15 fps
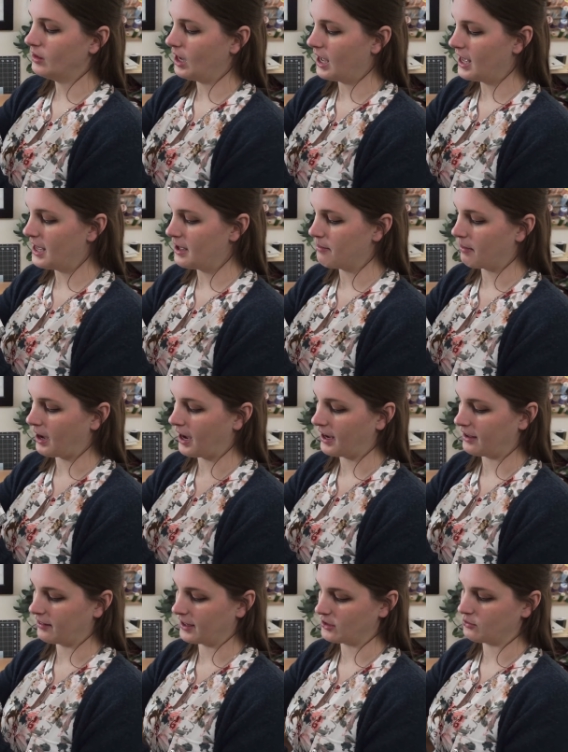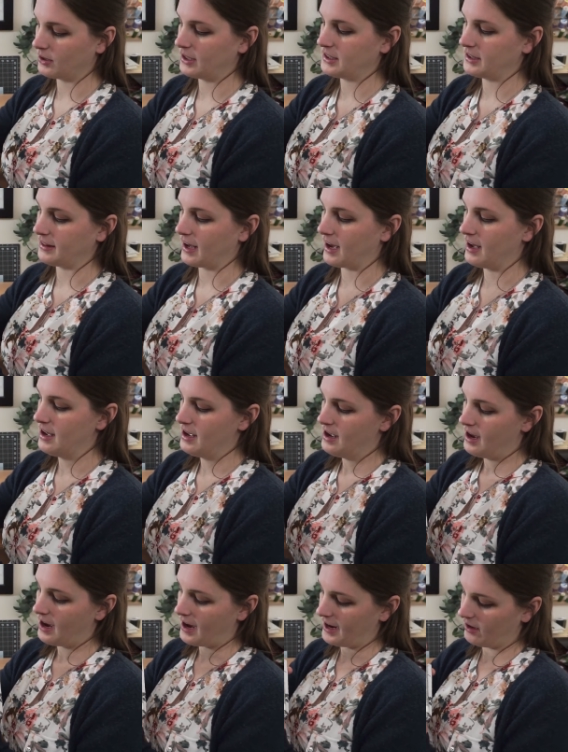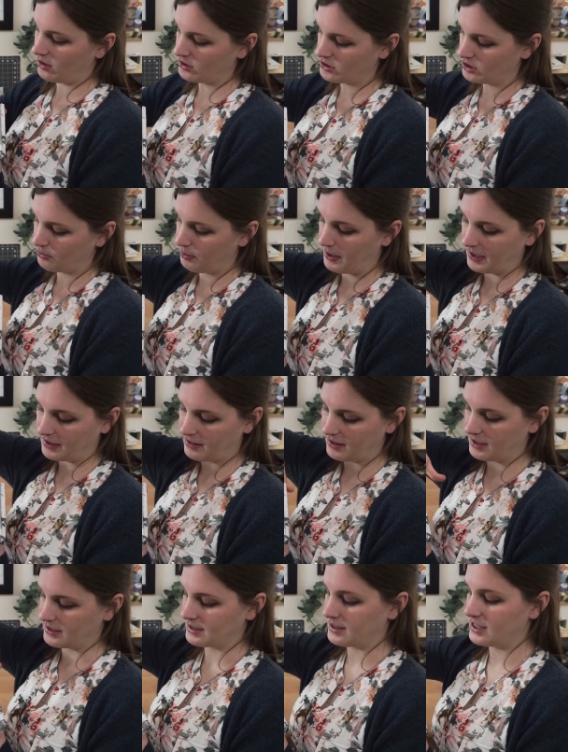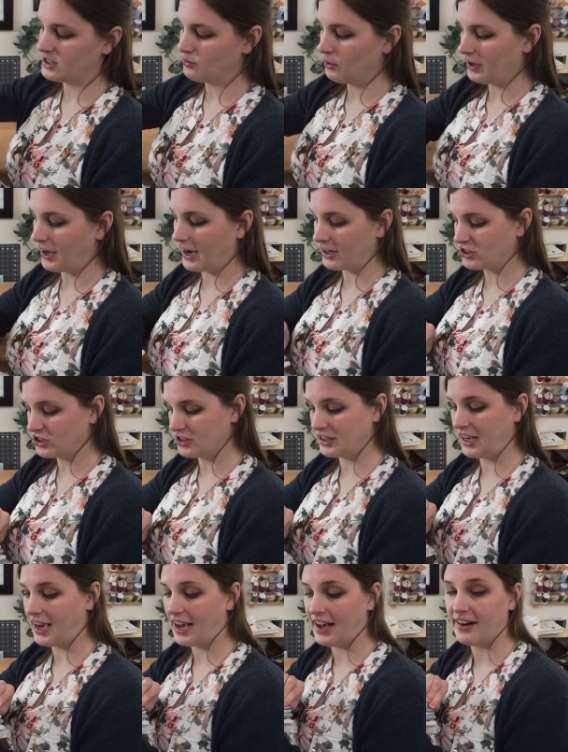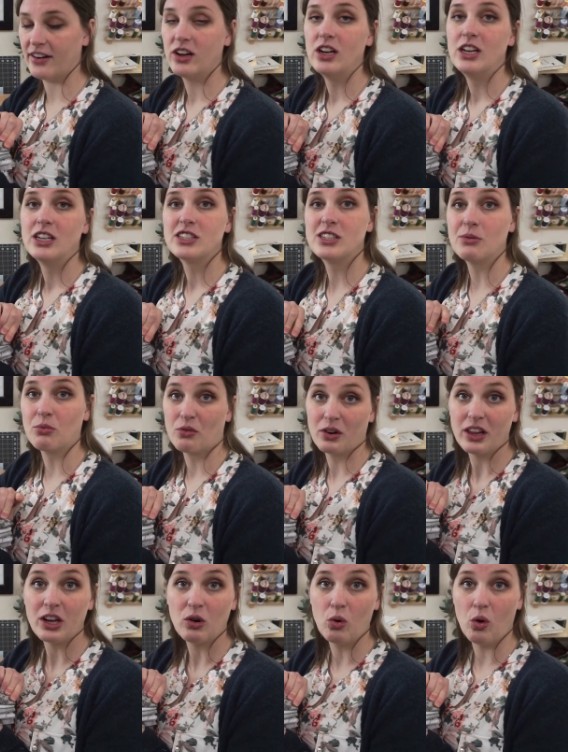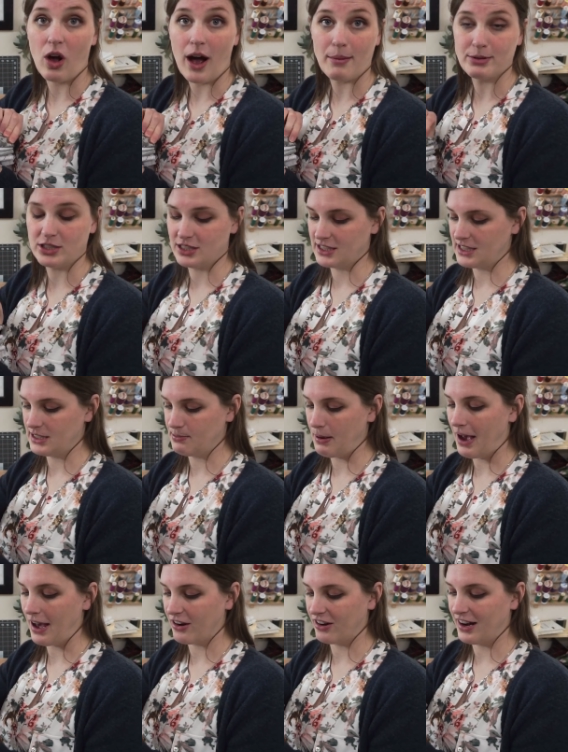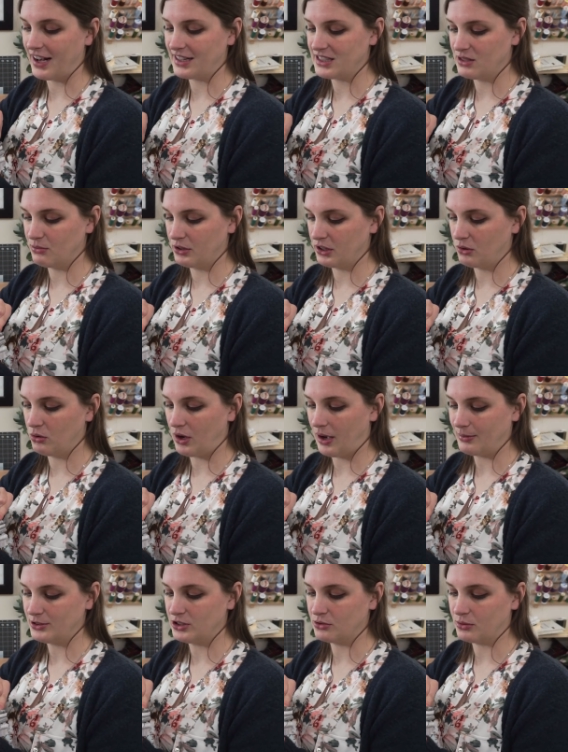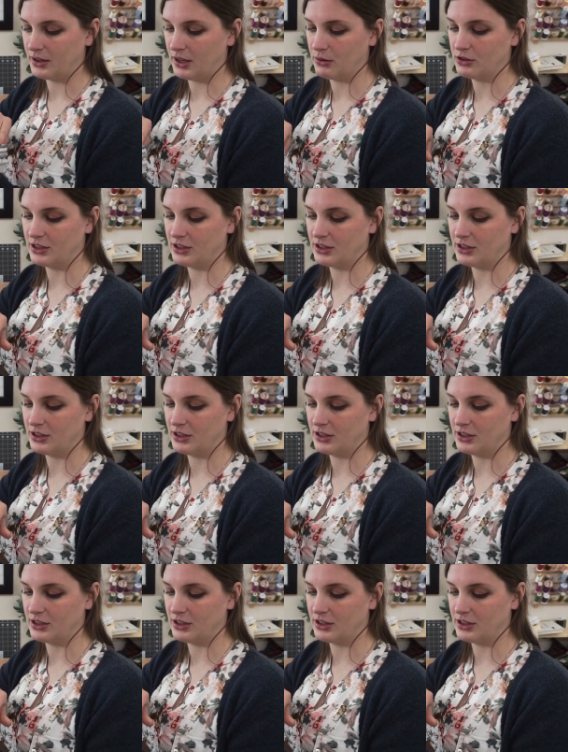that's why I did that. I also picked these. This one actually had some really cool options. This pattern had some really cool options where there was